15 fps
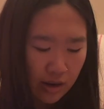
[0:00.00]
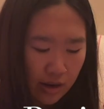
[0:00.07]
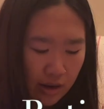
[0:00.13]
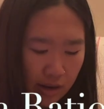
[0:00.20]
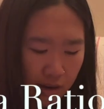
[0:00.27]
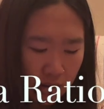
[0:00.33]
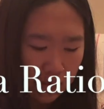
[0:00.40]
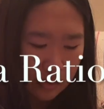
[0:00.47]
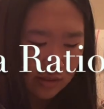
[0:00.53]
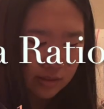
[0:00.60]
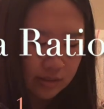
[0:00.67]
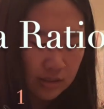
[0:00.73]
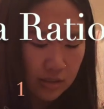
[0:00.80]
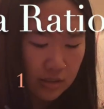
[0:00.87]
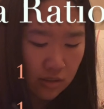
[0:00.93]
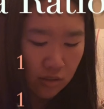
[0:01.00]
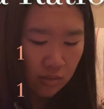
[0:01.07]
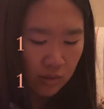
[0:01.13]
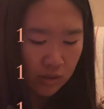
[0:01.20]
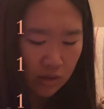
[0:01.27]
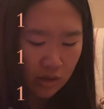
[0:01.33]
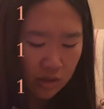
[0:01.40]
And
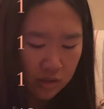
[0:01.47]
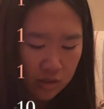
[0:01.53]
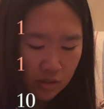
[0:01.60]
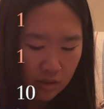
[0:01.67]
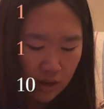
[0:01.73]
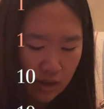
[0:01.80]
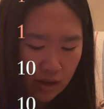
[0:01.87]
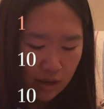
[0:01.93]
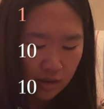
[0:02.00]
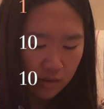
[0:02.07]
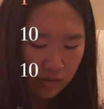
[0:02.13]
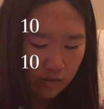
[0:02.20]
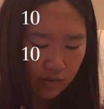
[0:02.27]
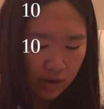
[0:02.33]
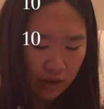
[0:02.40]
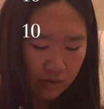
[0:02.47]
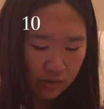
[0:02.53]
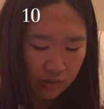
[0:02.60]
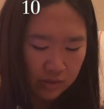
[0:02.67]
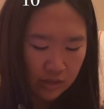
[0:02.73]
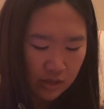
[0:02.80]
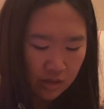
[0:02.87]
cedarwood, also high, 5 or
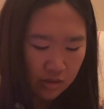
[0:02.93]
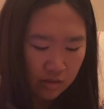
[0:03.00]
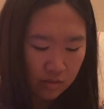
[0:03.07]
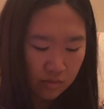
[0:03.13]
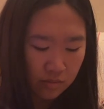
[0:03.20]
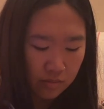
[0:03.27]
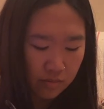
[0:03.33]
10.